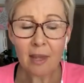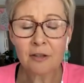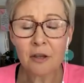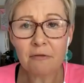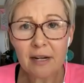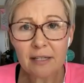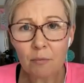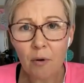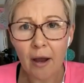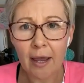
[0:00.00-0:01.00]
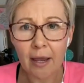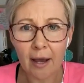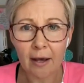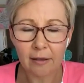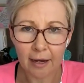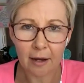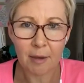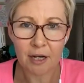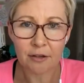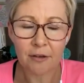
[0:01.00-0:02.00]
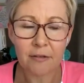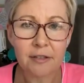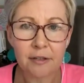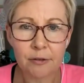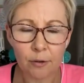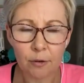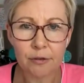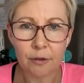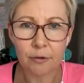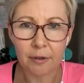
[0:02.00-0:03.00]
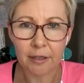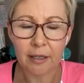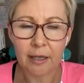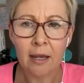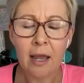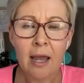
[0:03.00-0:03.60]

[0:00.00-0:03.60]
So the reason why, like I mentioned, that this is so, so critically